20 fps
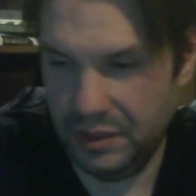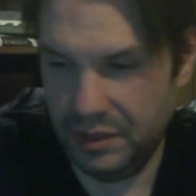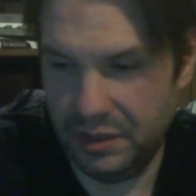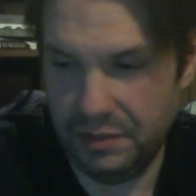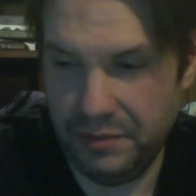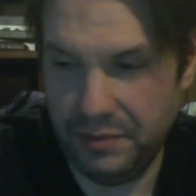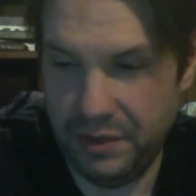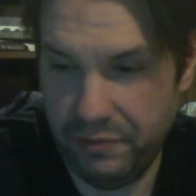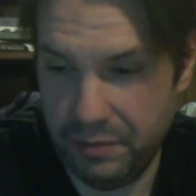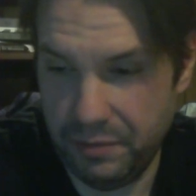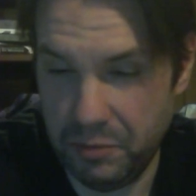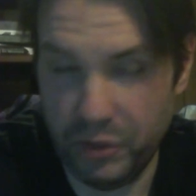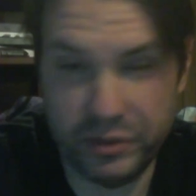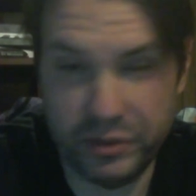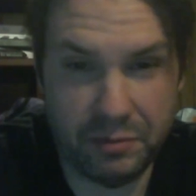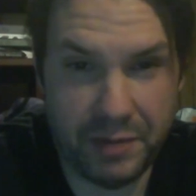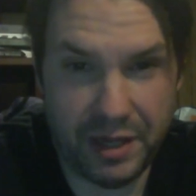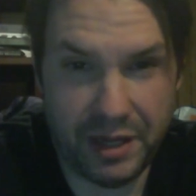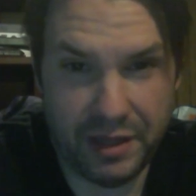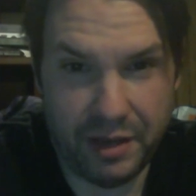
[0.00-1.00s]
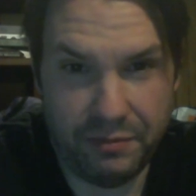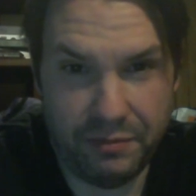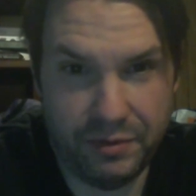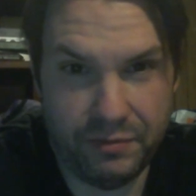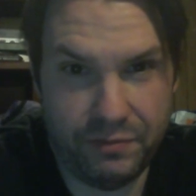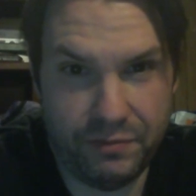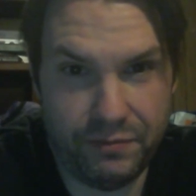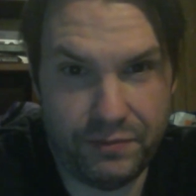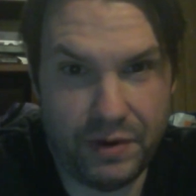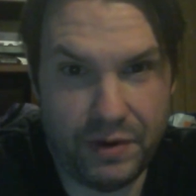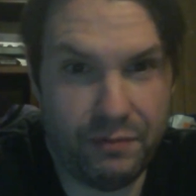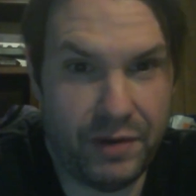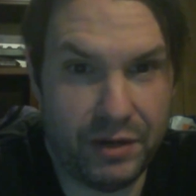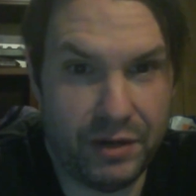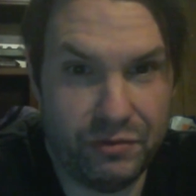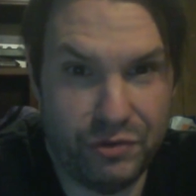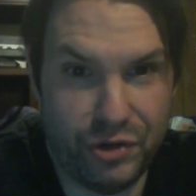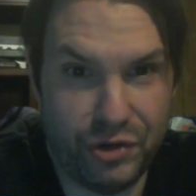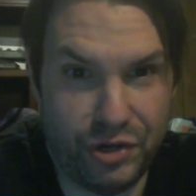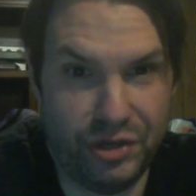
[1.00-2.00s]
Lived most of my life in
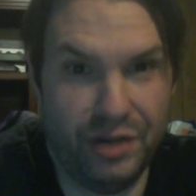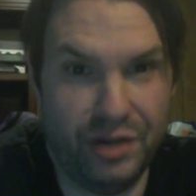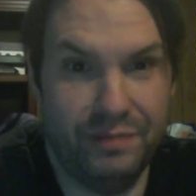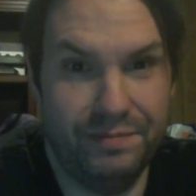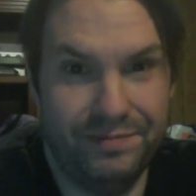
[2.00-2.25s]
Fairfax, Virginia.